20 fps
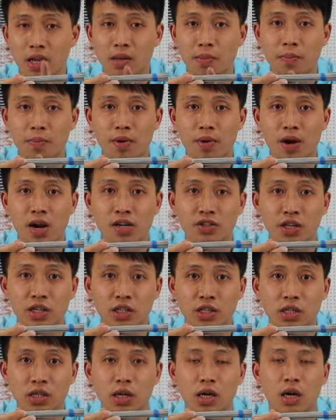
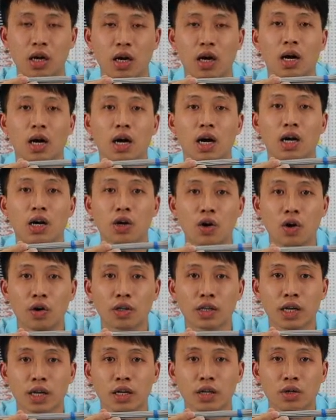brushes
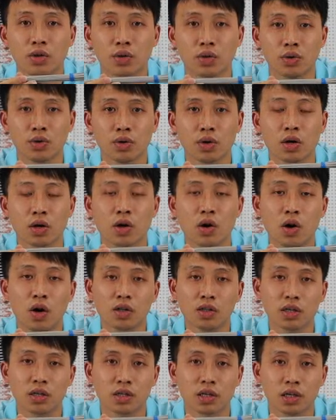according to your
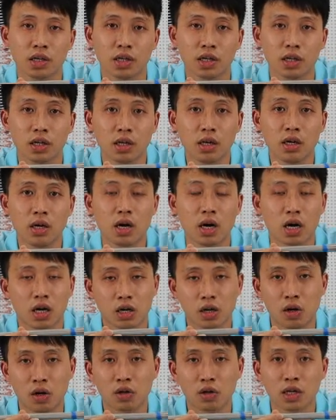quantity,
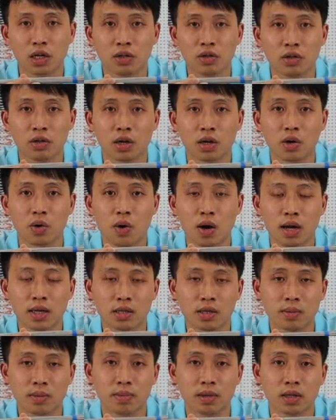according to the
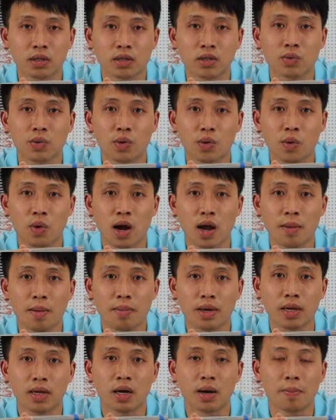customer's
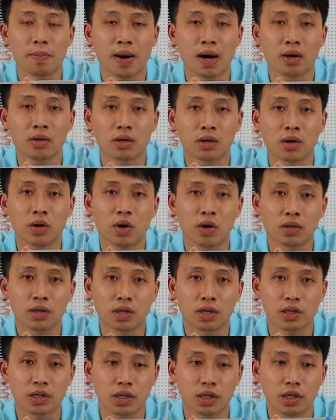requirement about the
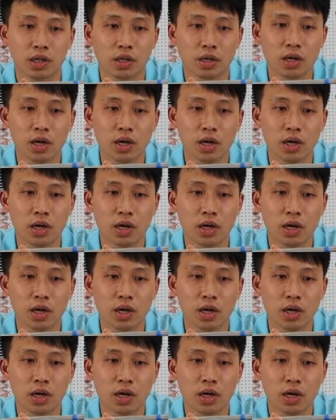quantity.